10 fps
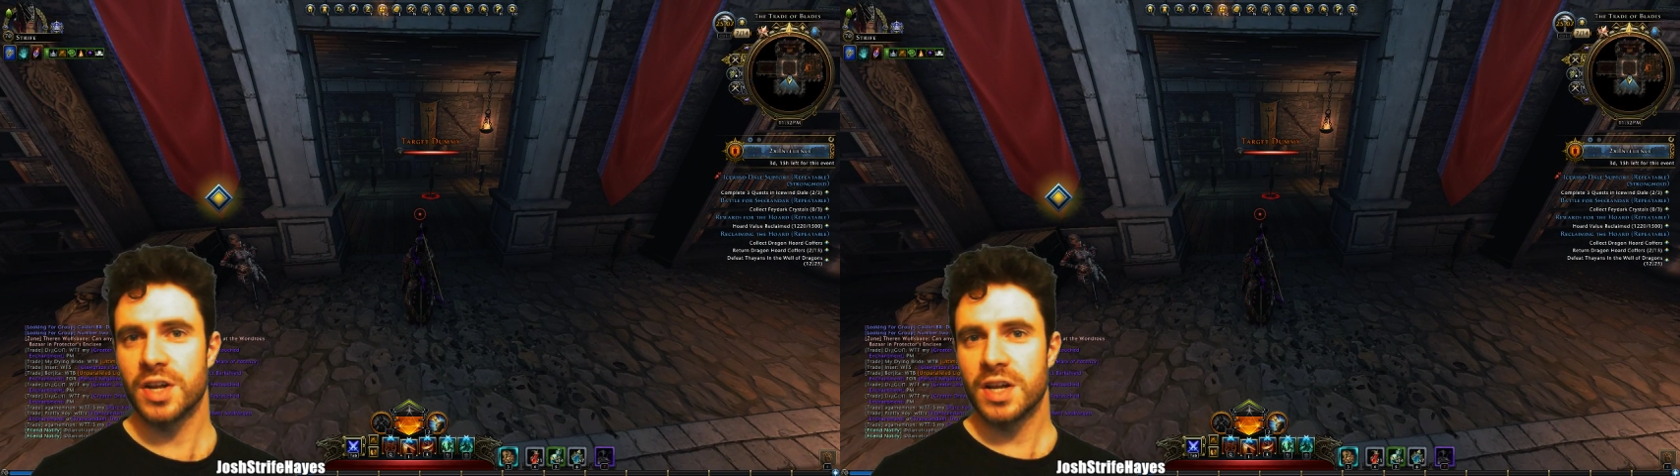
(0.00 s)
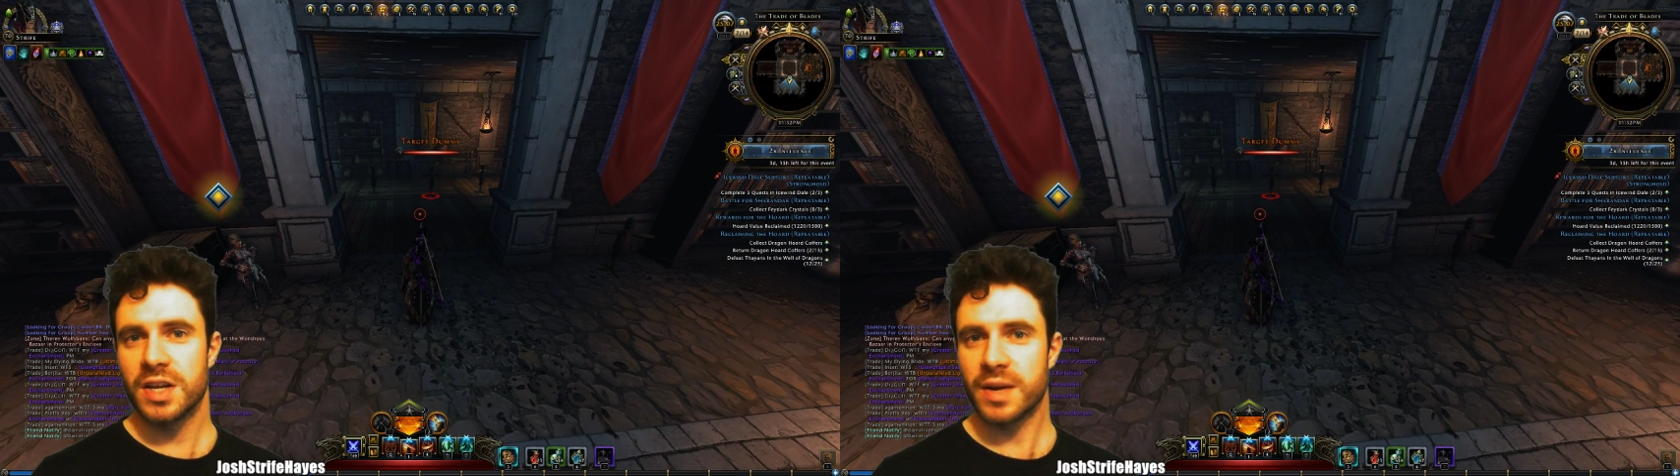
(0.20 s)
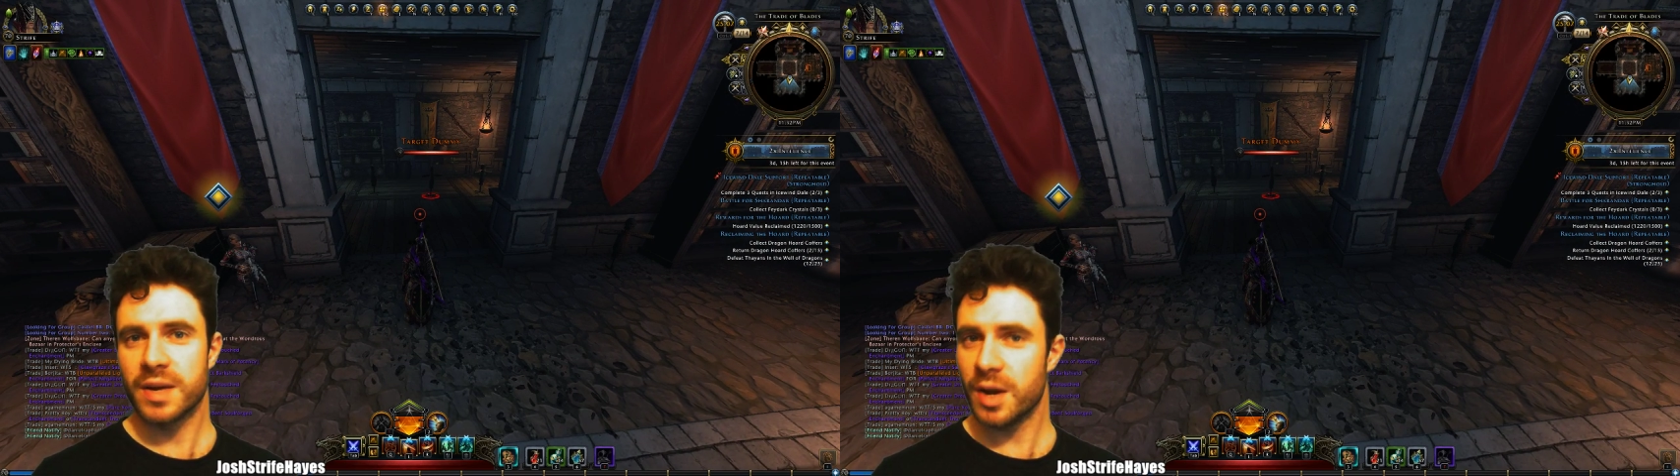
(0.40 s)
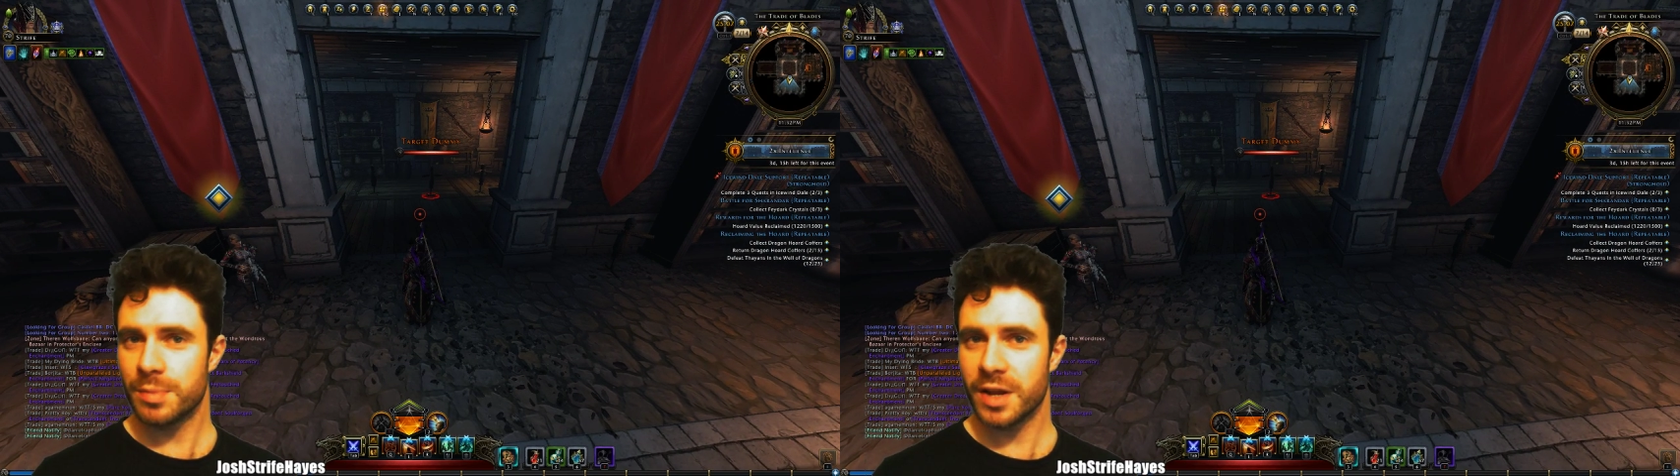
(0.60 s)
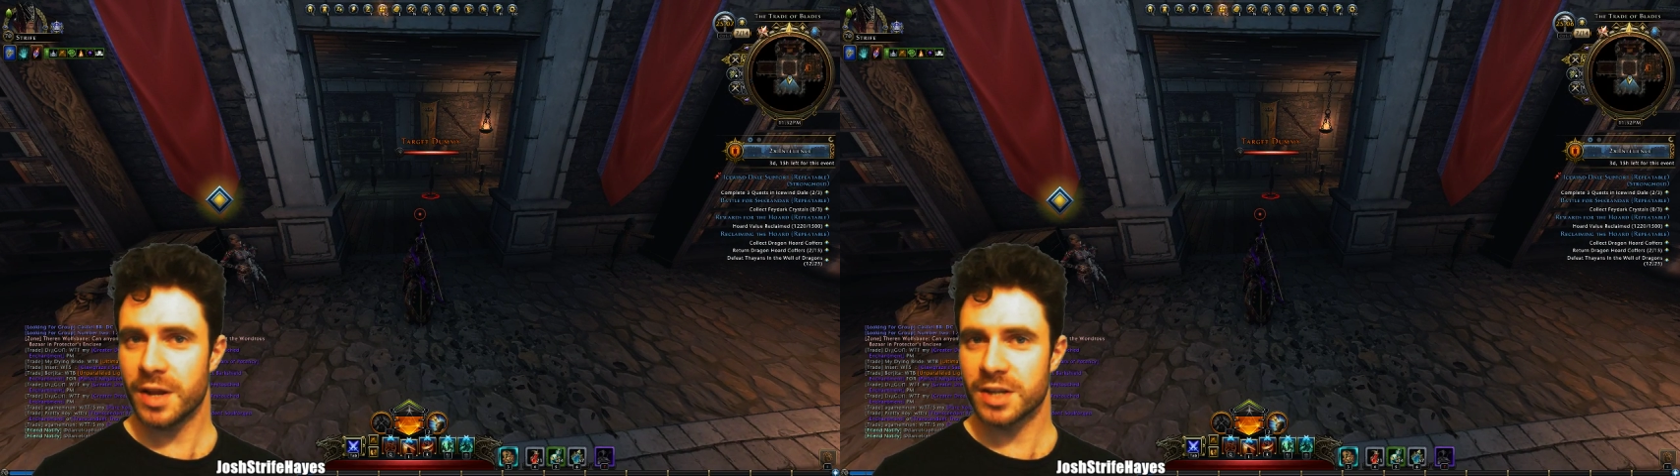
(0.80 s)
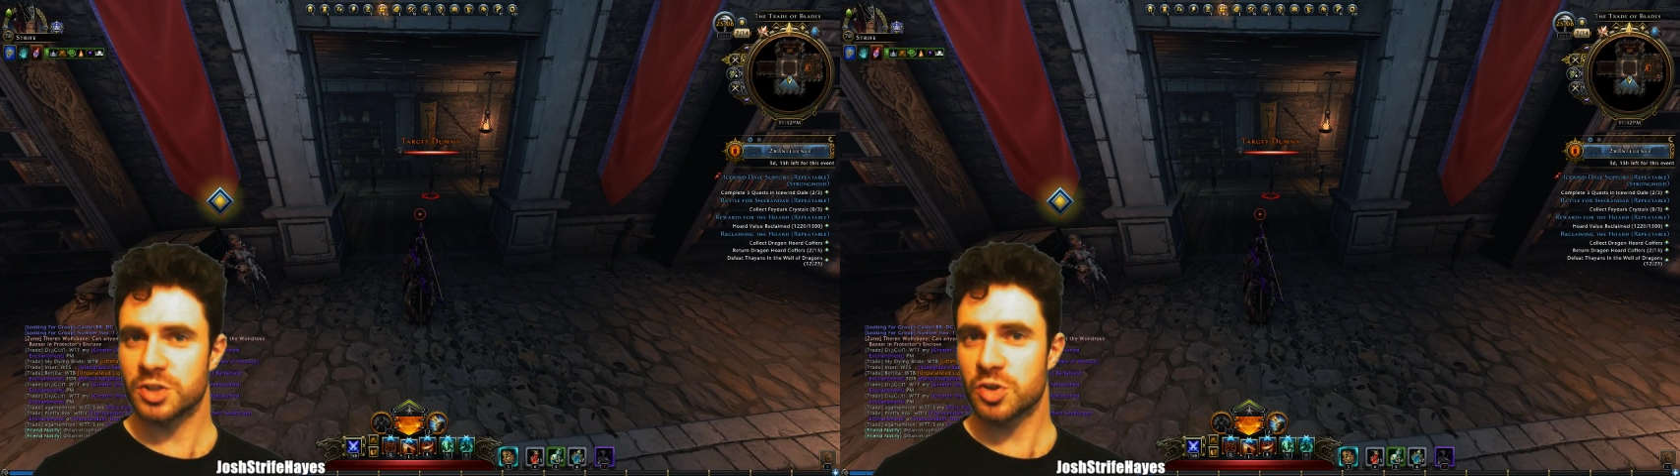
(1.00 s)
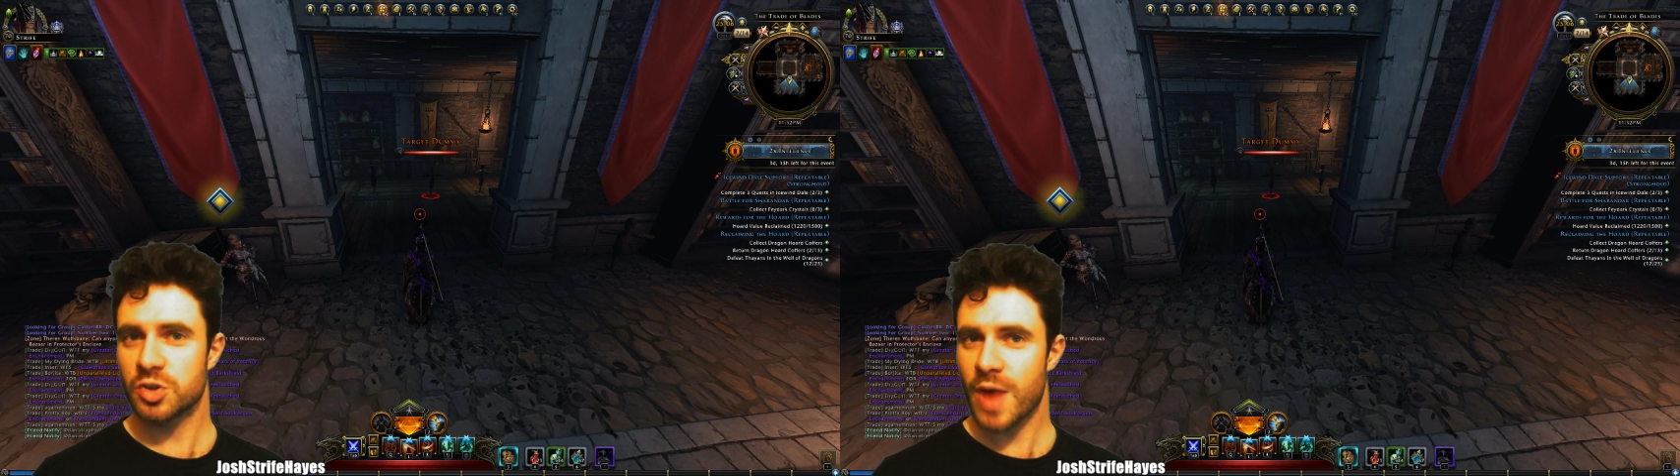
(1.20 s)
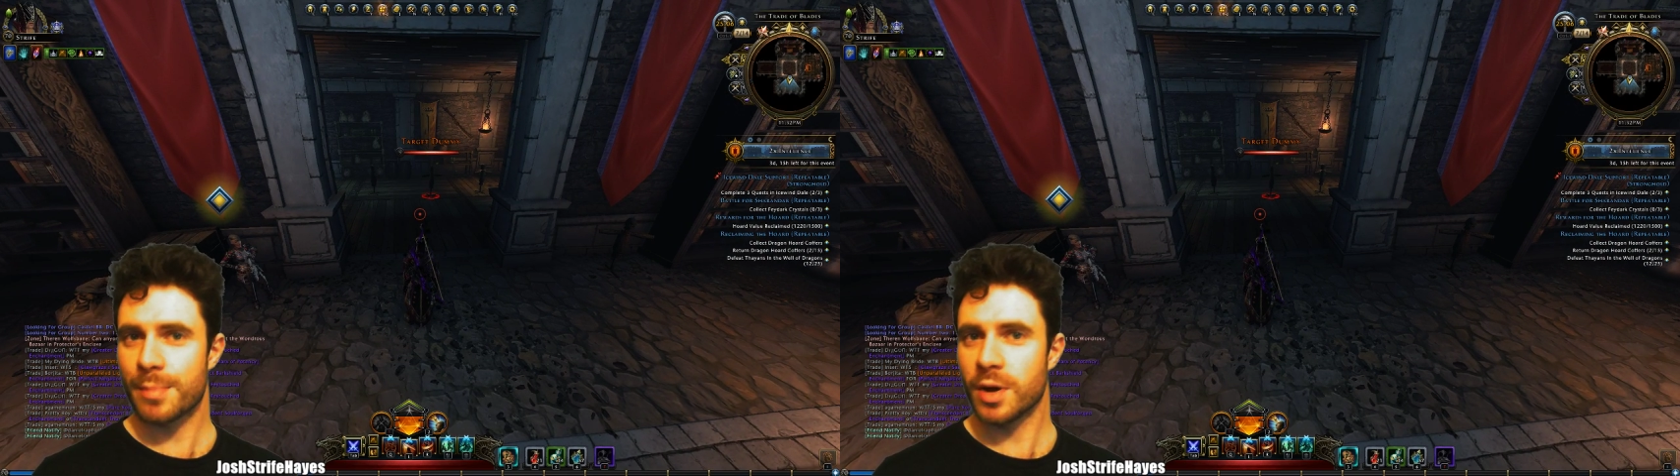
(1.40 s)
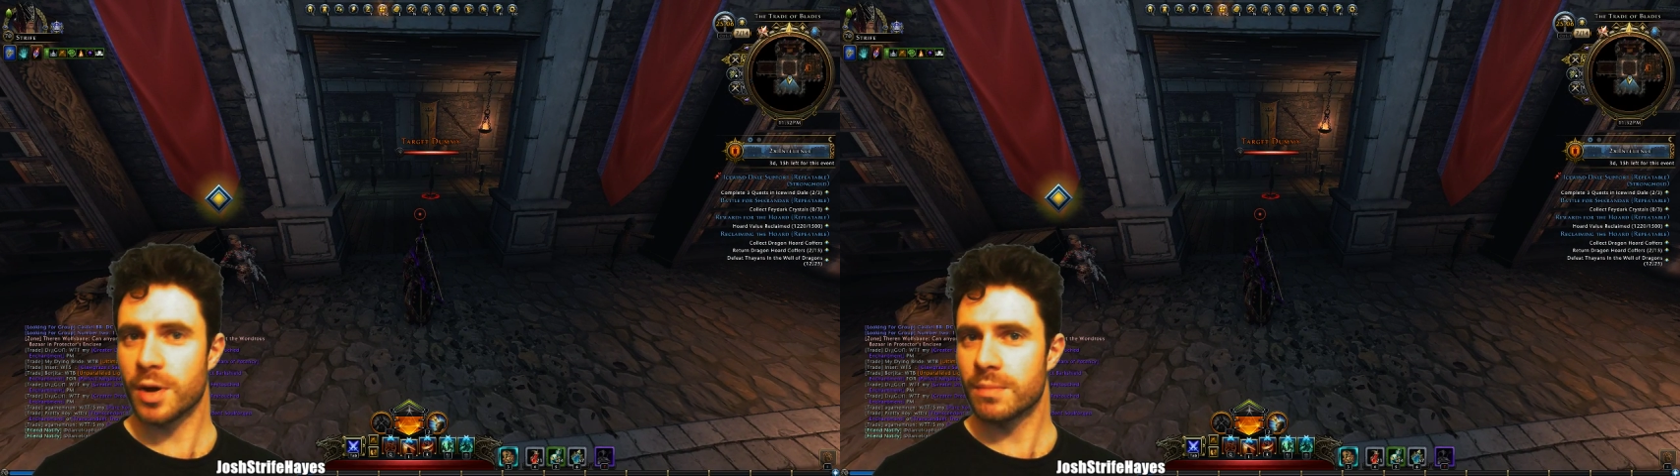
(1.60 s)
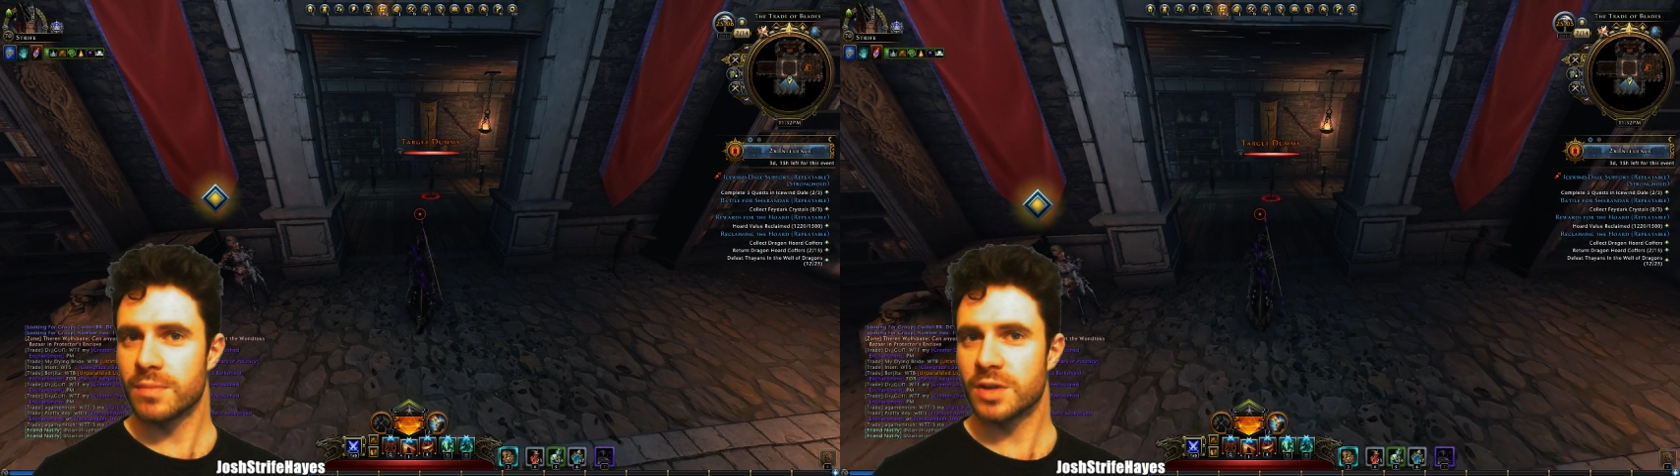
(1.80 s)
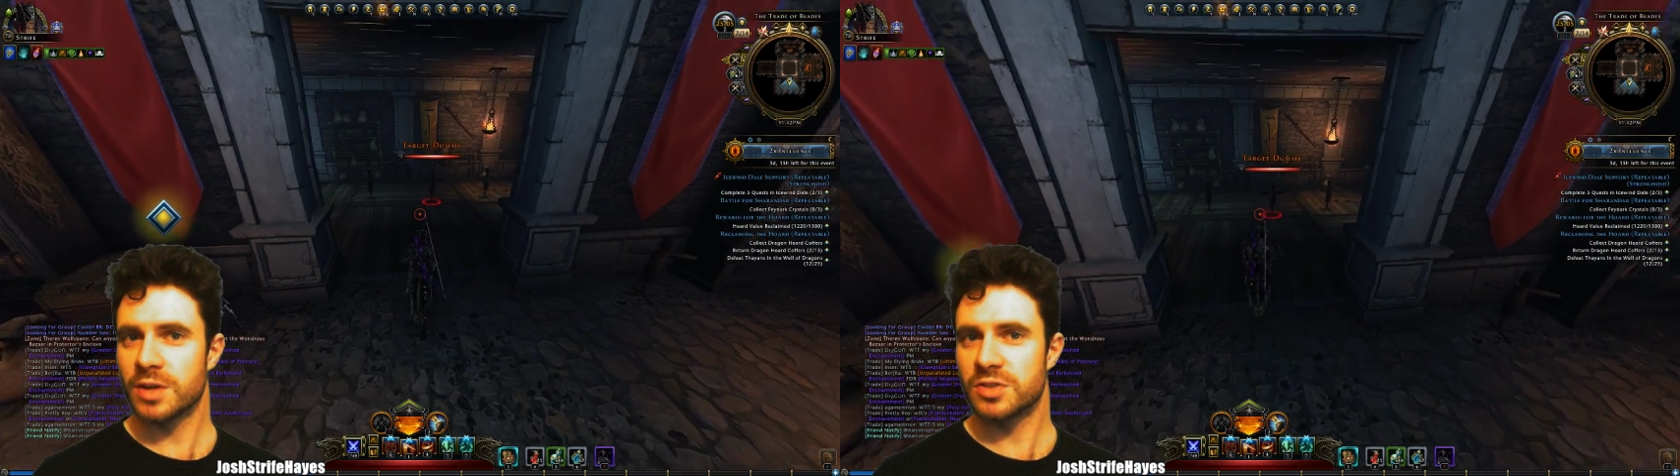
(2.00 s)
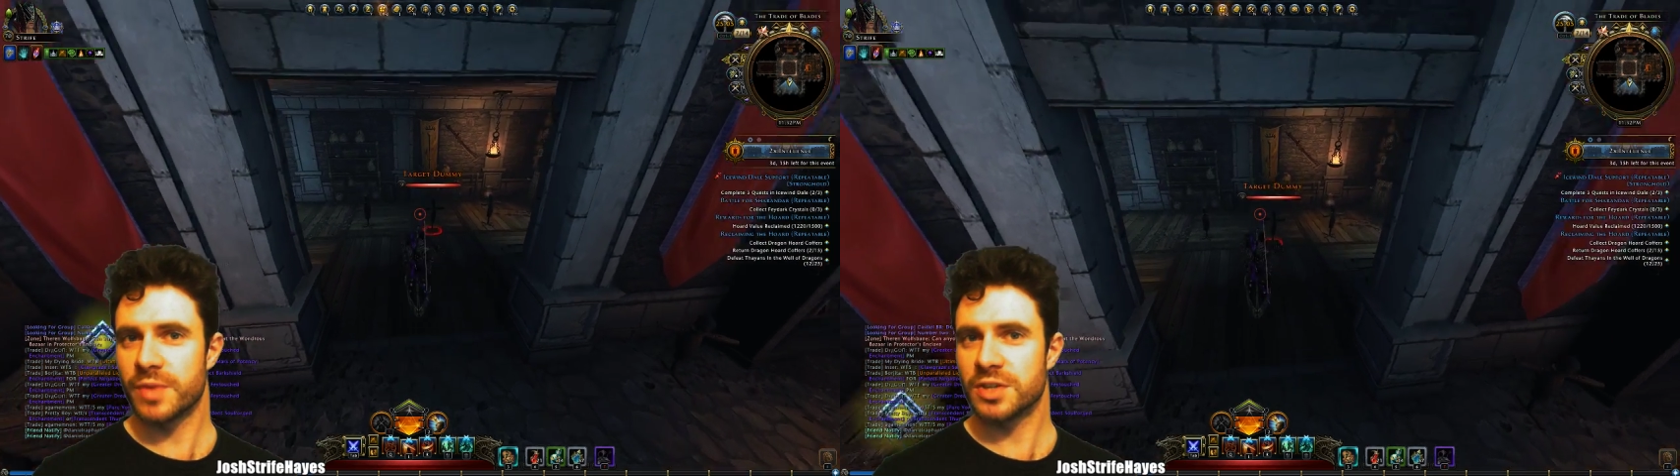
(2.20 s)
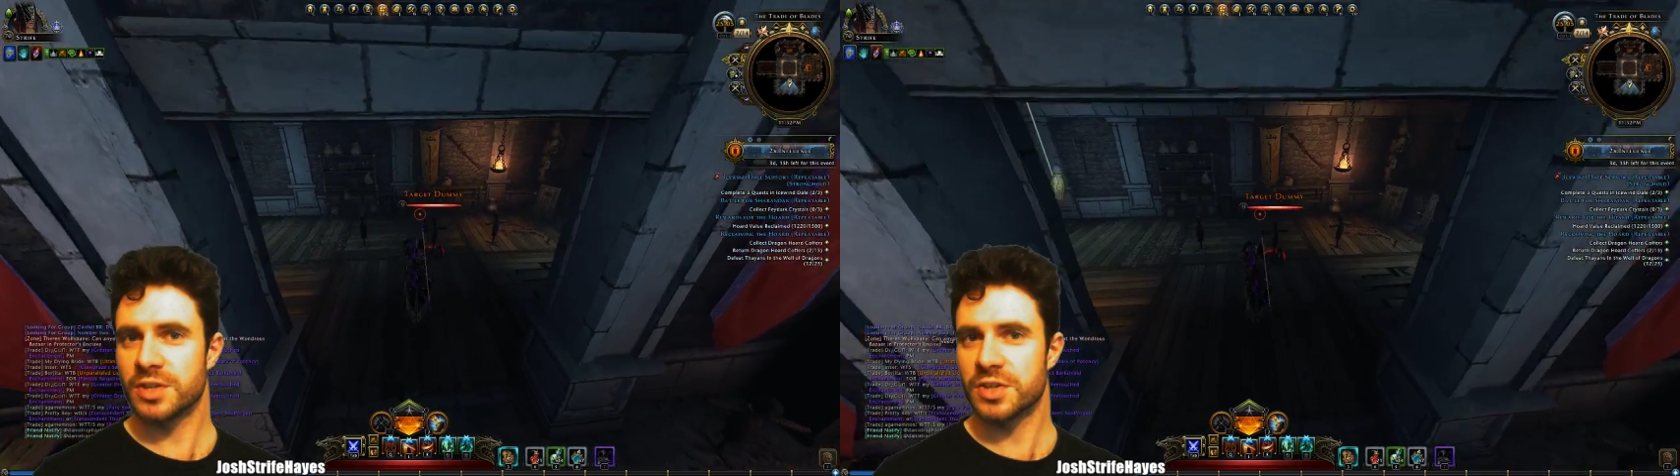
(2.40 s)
Now, I play a Trapper Hunter Ranger.